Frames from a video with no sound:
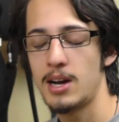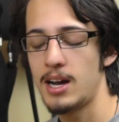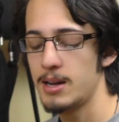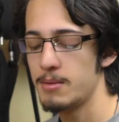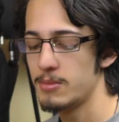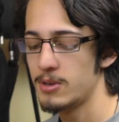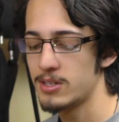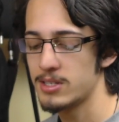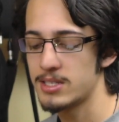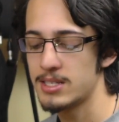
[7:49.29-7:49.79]

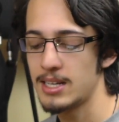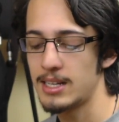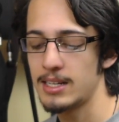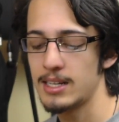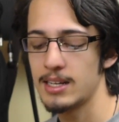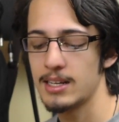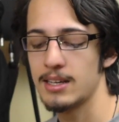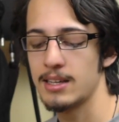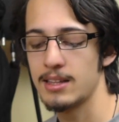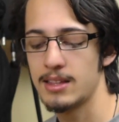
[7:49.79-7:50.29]
I'm not
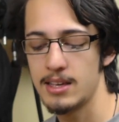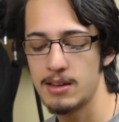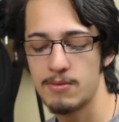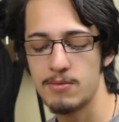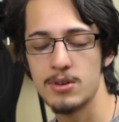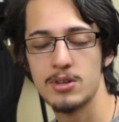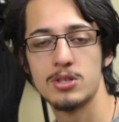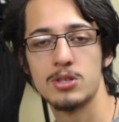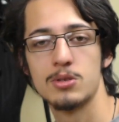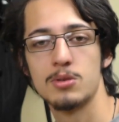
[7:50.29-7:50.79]
selling the
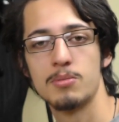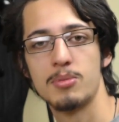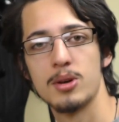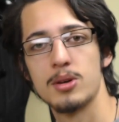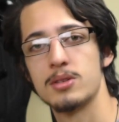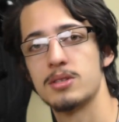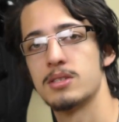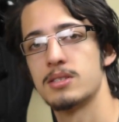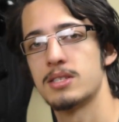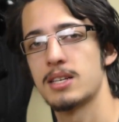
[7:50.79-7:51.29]
original
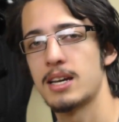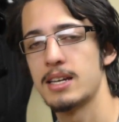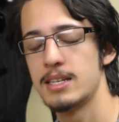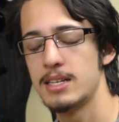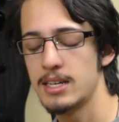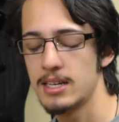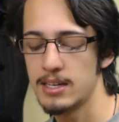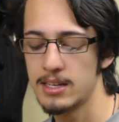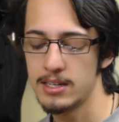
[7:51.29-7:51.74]
person's idea.